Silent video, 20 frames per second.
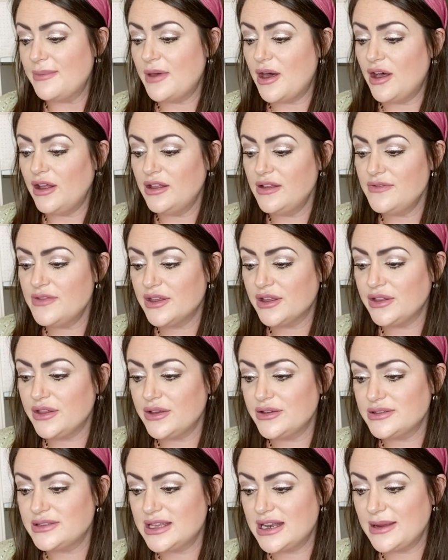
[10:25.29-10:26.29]
All of the
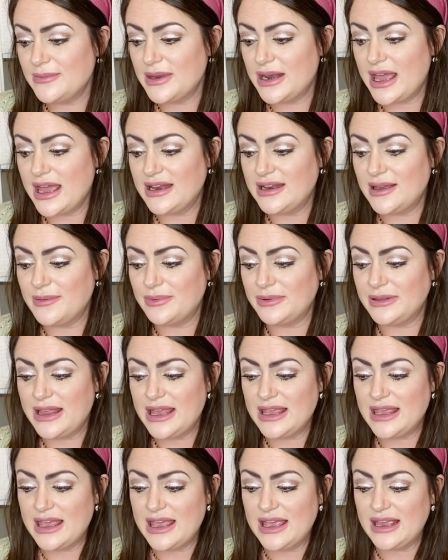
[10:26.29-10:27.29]
clothes that I'm gonna end up
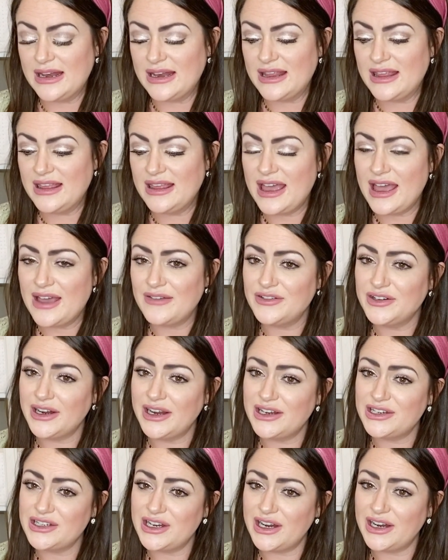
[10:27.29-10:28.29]
linking after
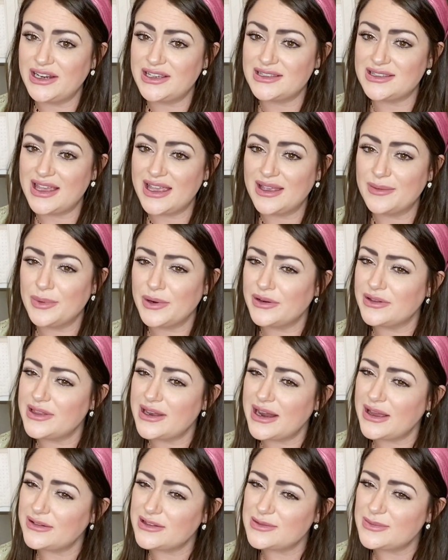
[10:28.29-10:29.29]
I share his like birth
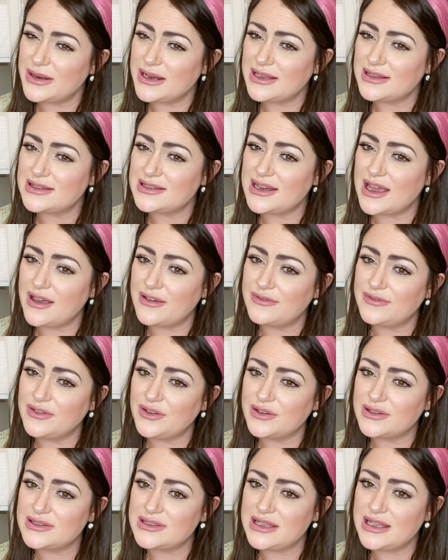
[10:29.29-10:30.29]
announcement and stuff,
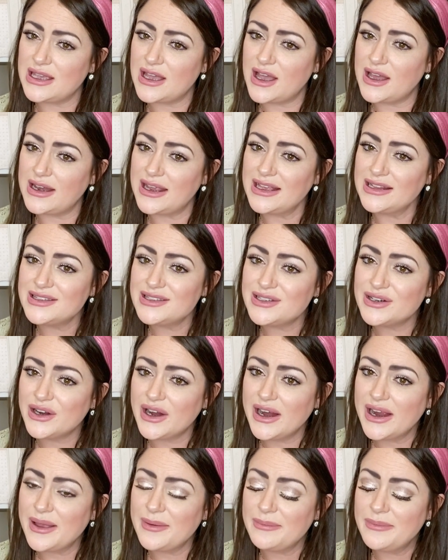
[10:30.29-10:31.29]
you'll see on
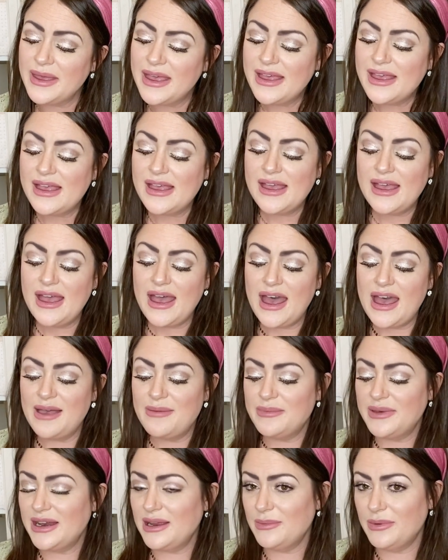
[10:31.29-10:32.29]
Instagram.
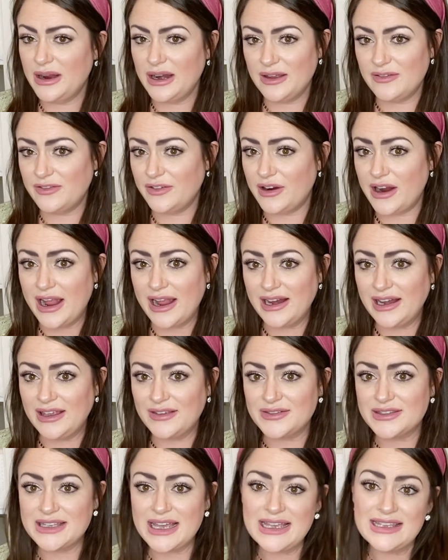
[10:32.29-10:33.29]
But I brought a variety
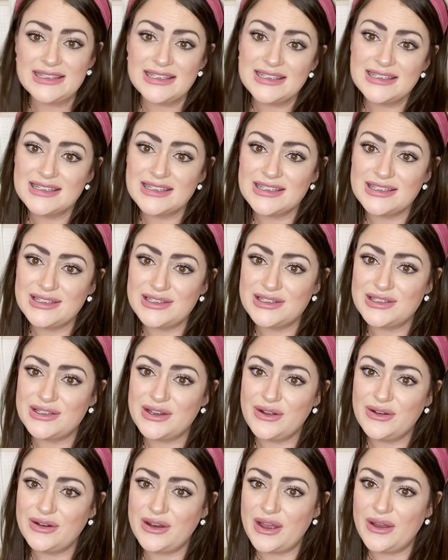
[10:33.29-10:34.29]
of sizes because you just
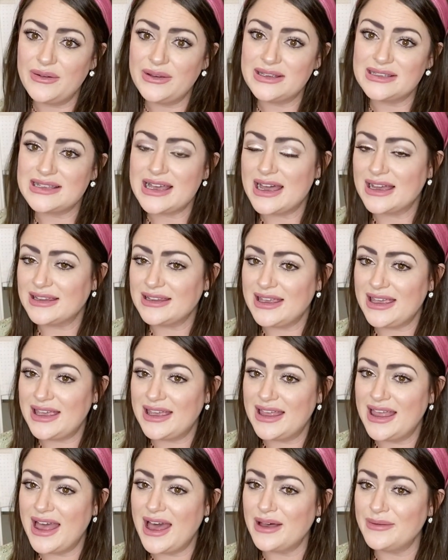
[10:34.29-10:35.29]
don't know
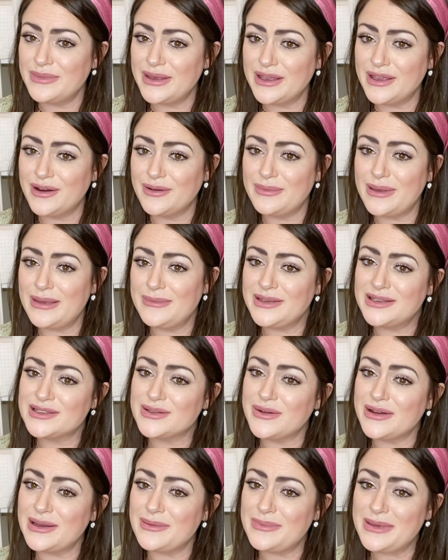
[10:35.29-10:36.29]
exactly how big your baby's
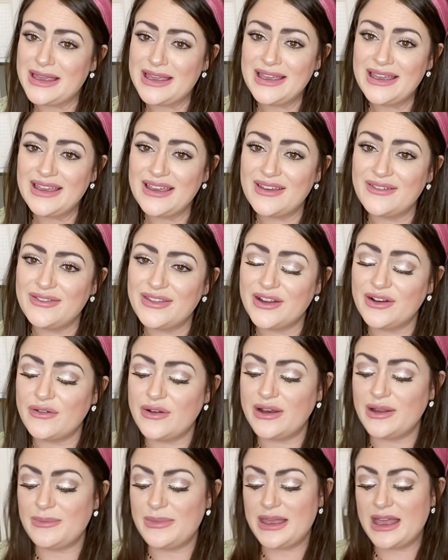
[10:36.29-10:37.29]
going to be, if they're
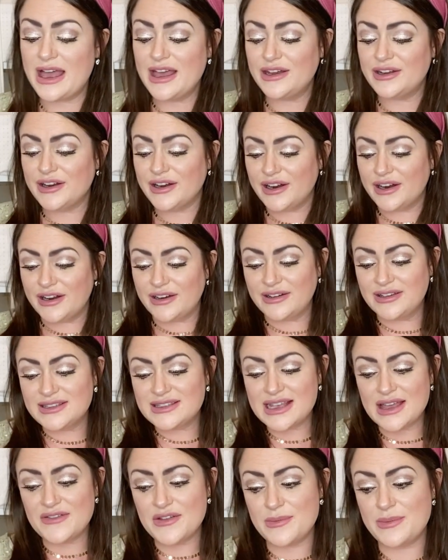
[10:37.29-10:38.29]
going to be under
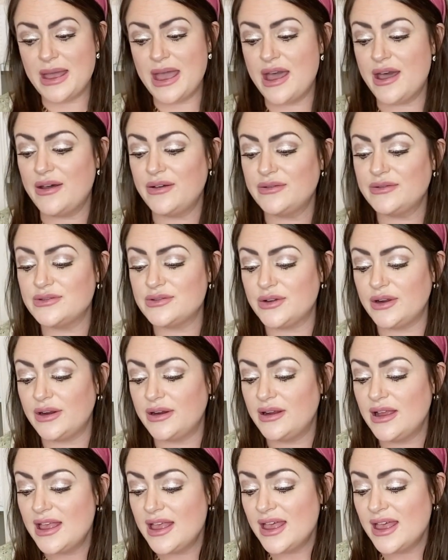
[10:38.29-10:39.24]
7 pounds or